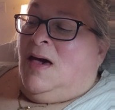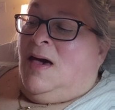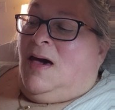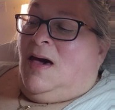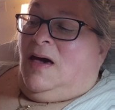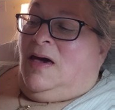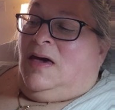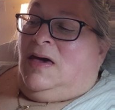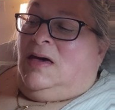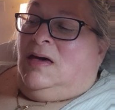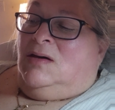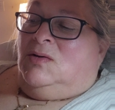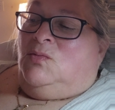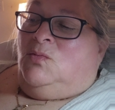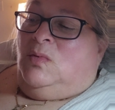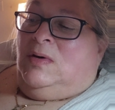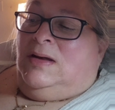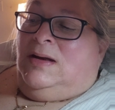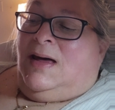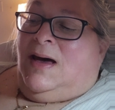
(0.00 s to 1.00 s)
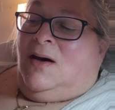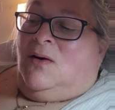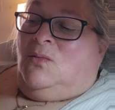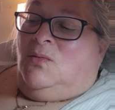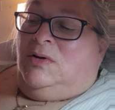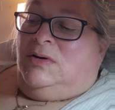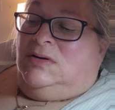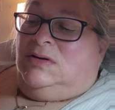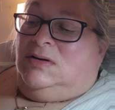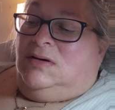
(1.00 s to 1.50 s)
and when I
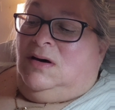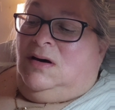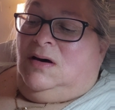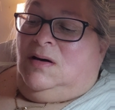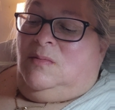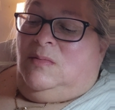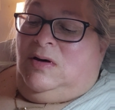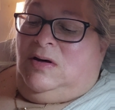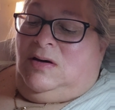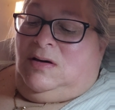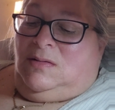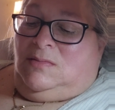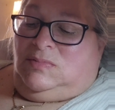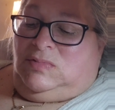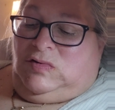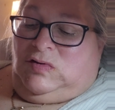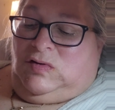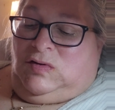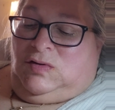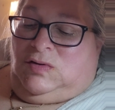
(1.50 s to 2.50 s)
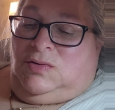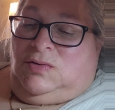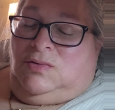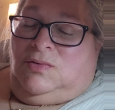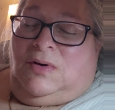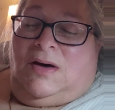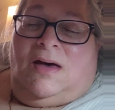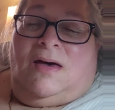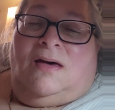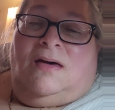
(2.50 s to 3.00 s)
would come up
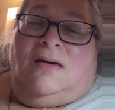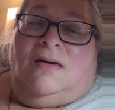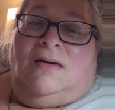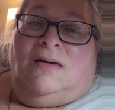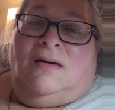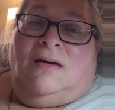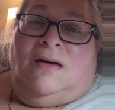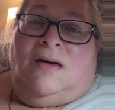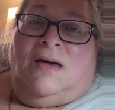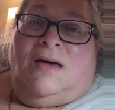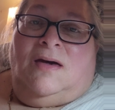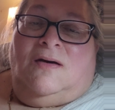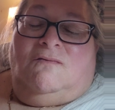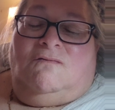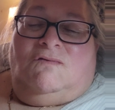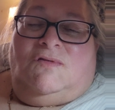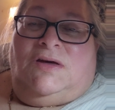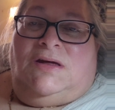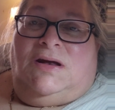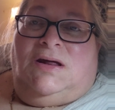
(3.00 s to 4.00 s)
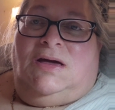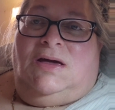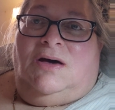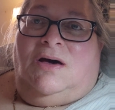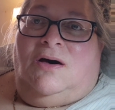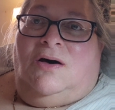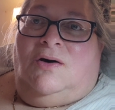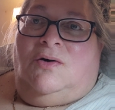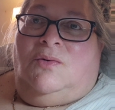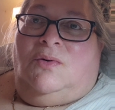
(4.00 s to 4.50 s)
to a
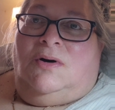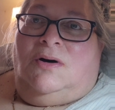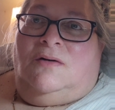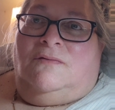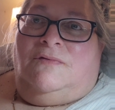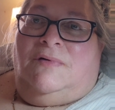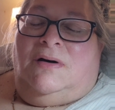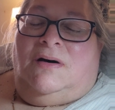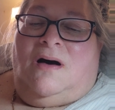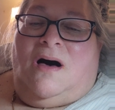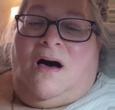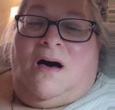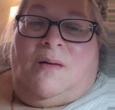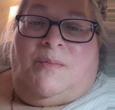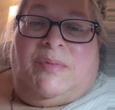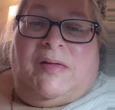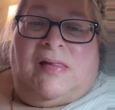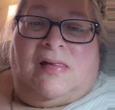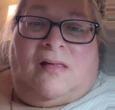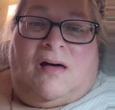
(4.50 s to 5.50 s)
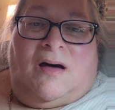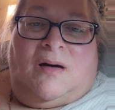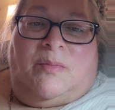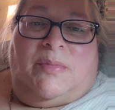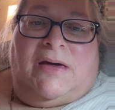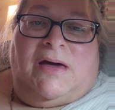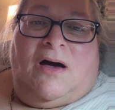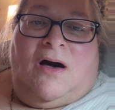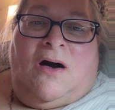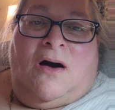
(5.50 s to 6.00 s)
video of a Hobby
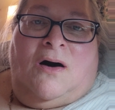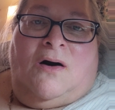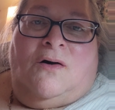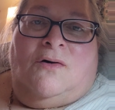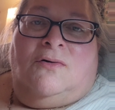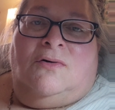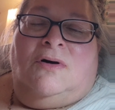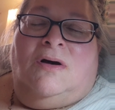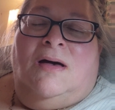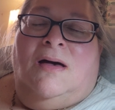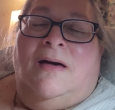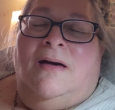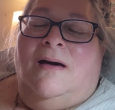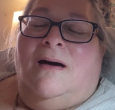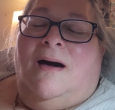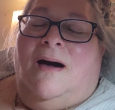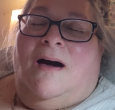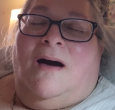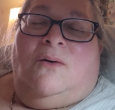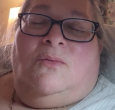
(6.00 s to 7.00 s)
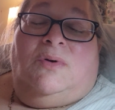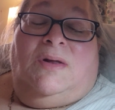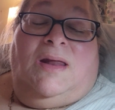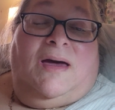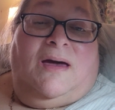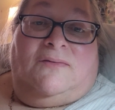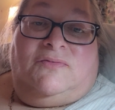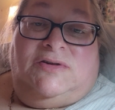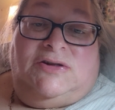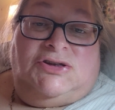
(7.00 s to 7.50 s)
Lobby haul, I would
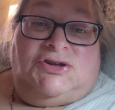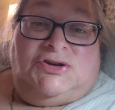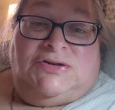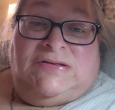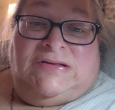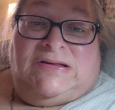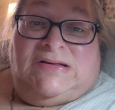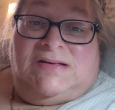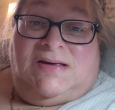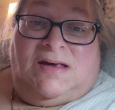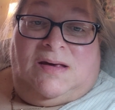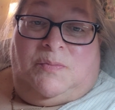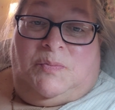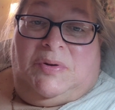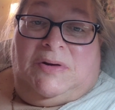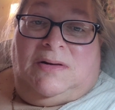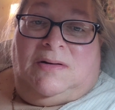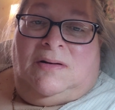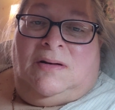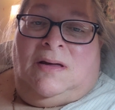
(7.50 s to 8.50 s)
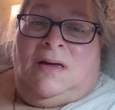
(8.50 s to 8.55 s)
have to just skip it